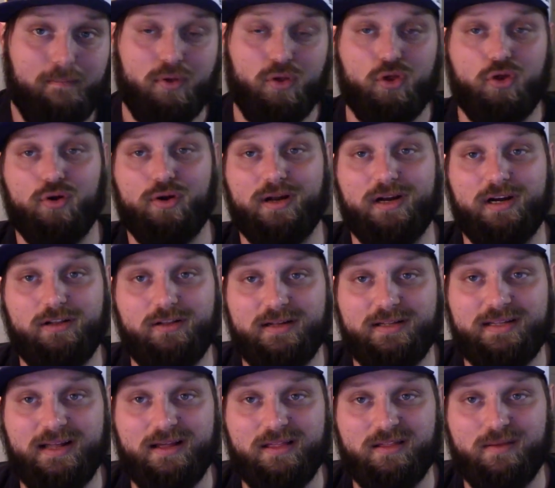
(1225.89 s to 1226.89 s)
Be sure to
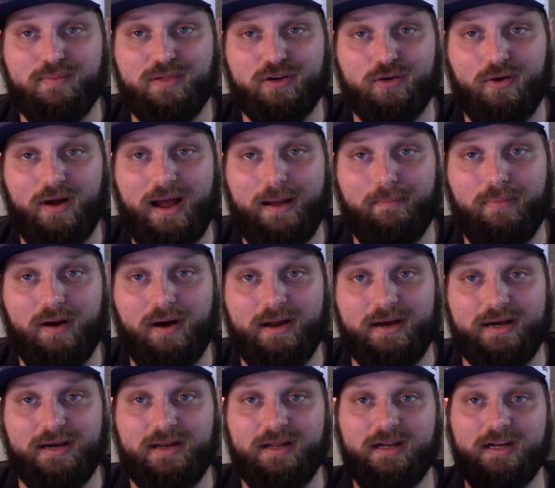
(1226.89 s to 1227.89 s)
click that subscribe
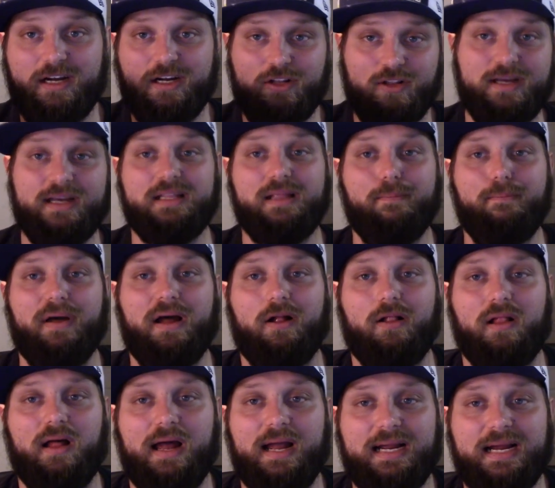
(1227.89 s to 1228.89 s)
button, click the
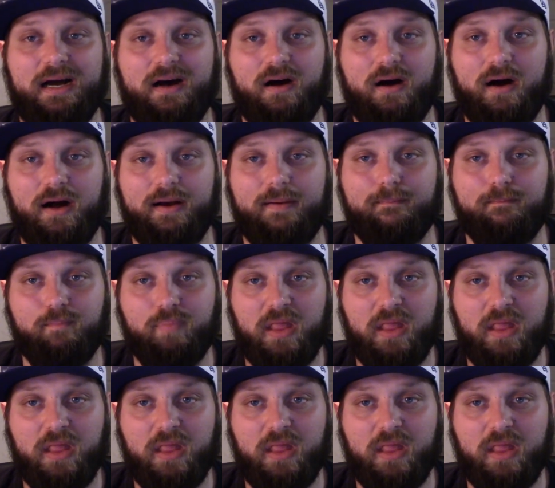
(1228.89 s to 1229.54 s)
bell icon,